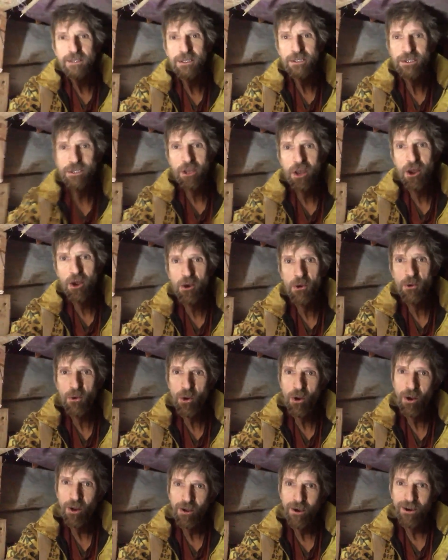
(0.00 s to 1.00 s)
So
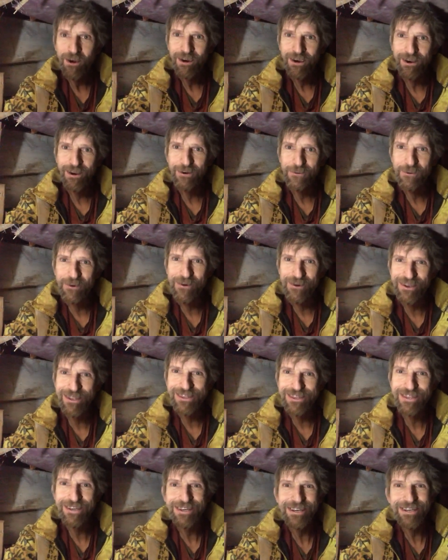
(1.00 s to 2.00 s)
we're
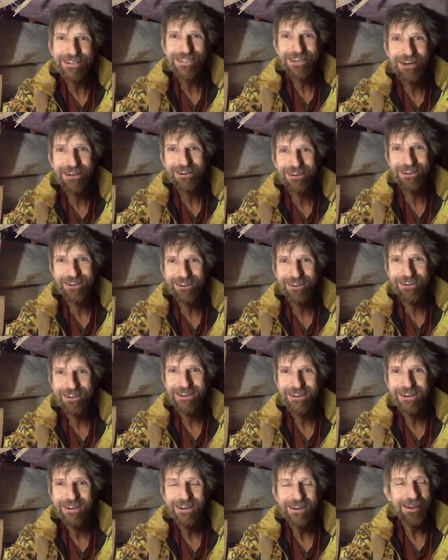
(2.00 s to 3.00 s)
in the tunnel
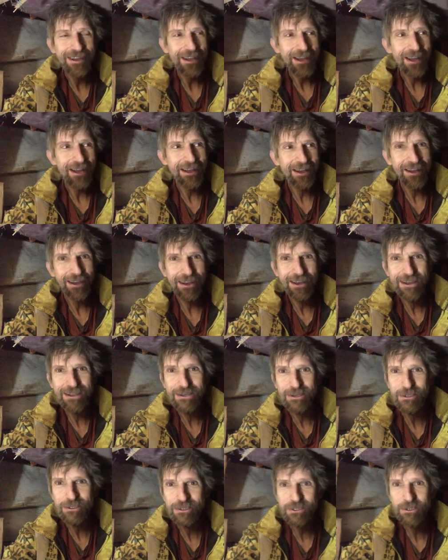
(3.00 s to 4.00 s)
uh, in
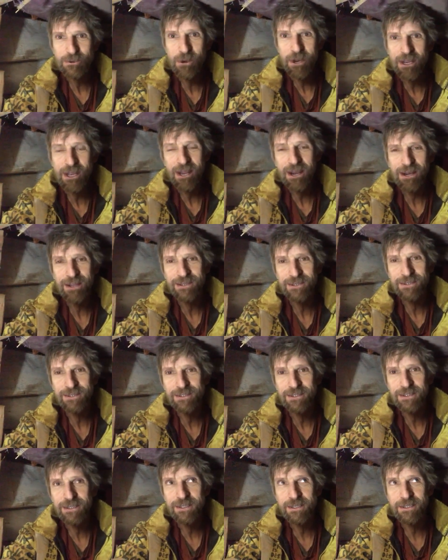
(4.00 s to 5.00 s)
Euston Square
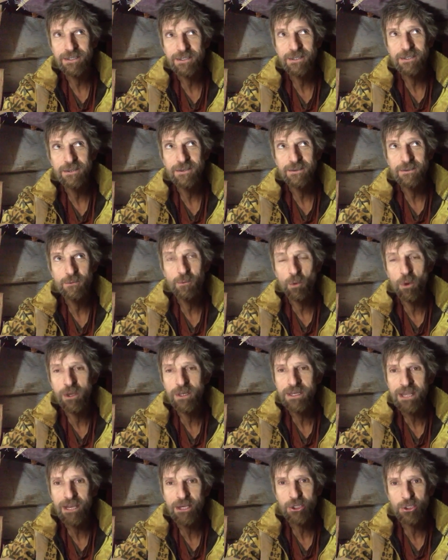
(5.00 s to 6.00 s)
Gardens. It's
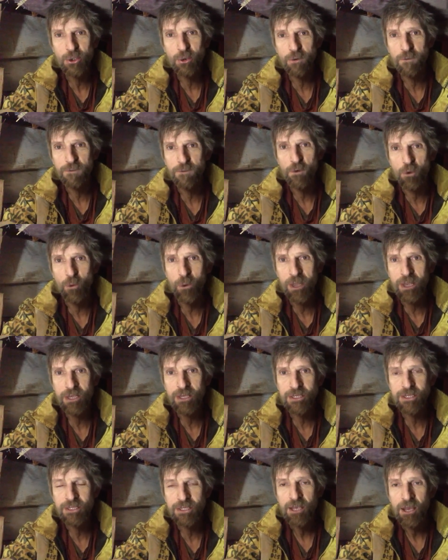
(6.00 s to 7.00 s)
one day short of four
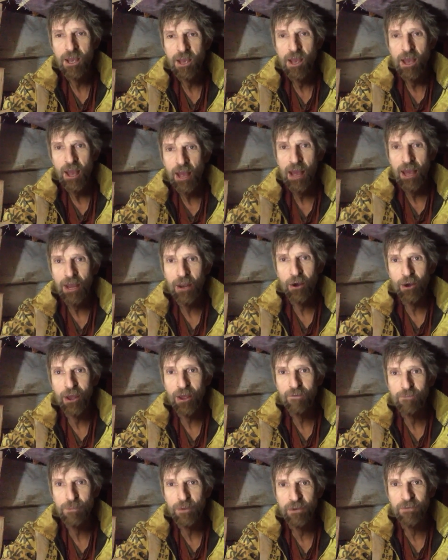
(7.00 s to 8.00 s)
weeks, and I
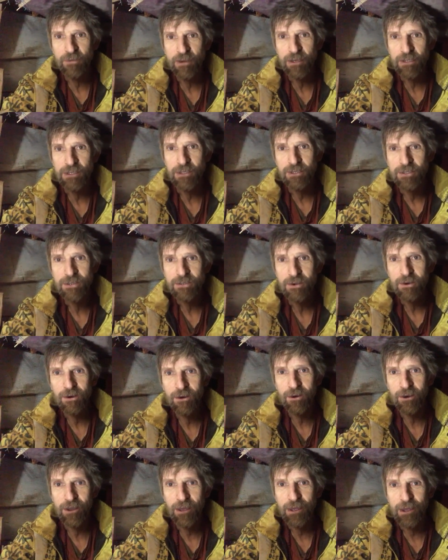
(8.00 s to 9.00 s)
have been evicted.
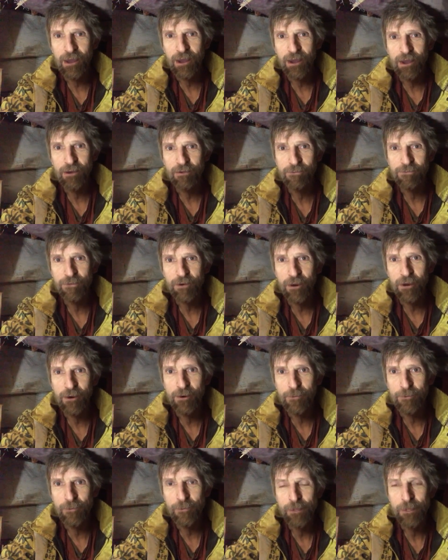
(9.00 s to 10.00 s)
I have,
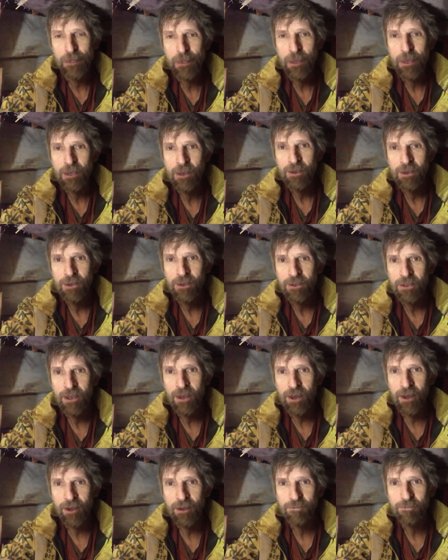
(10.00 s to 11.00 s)
um,
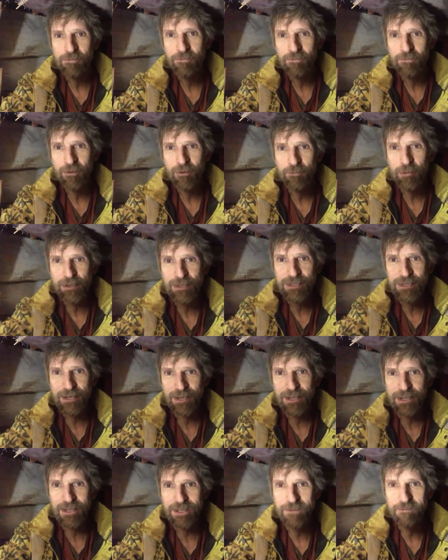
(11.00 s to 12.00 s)
yeah,
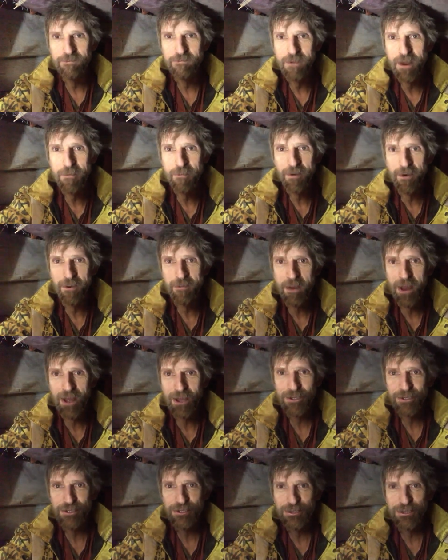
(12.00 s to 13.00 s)
basically met my
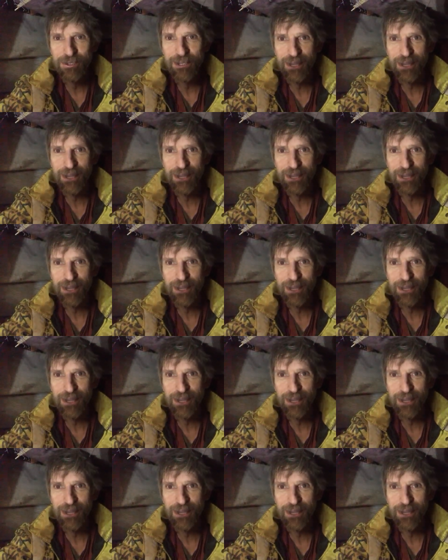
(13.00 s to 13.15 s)
match.